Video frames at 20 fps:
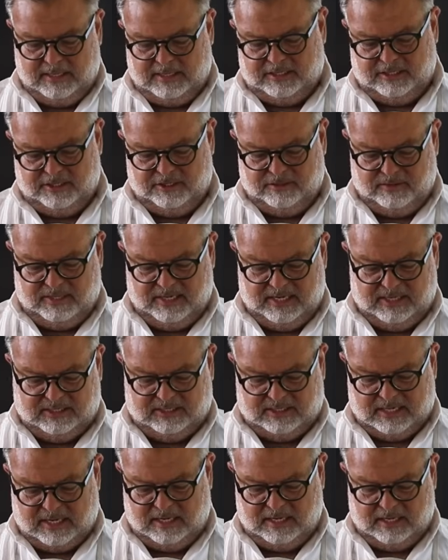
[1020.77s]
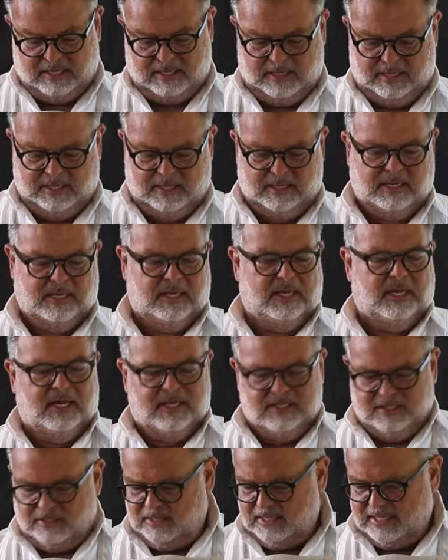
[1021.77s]
to do this.
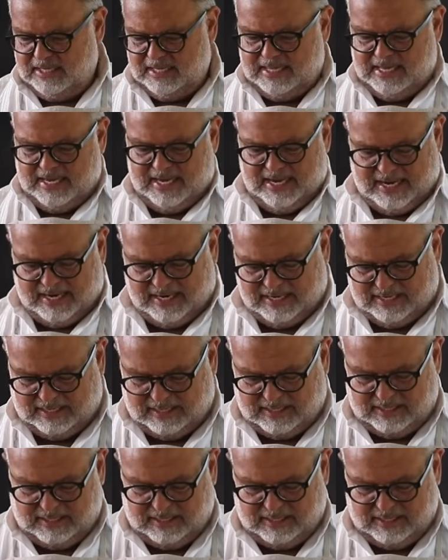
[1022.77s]
So look at that.